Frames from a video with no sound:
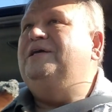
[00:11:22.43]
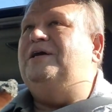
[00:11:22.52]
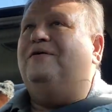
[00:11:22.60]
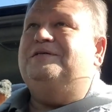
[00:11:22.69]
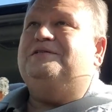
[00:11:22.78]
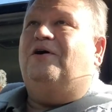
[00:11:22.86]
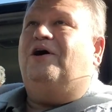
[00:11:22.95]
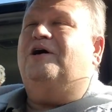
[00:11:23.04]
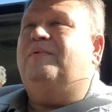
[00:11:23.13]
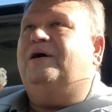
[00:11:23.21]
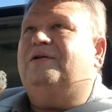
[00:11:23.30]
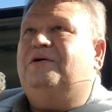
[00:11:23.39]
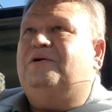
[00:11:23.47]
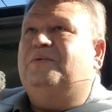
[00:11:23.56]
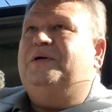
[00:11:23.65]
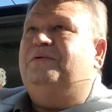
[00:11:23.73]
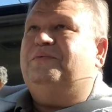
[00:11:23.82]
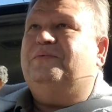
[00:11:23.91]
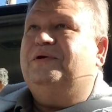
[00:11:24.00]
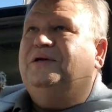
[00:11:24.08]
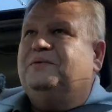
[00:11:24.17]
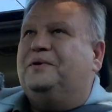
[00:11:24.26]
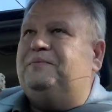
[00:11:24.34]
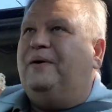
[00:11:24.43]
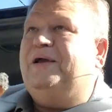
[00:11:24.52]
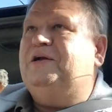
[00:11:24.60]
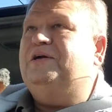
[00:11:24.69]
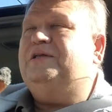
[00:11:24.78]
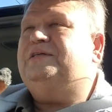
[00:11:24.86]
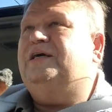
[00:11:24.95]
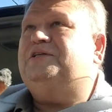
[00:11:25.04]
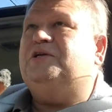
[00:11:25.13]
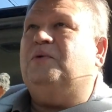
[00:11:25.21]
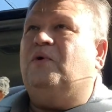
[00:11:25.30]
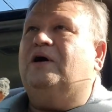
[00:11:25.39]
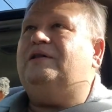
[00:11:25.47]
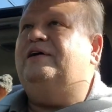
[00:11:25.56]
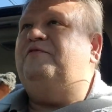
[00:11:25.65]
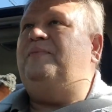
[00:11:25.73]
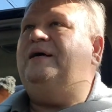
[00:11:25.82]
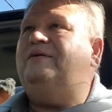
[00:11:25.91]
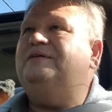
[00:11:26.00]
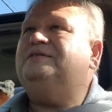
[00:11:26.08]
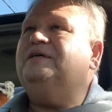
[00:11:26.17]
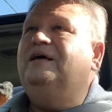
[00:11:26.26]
You always talk about, oh, we pay good attention to work-life balance.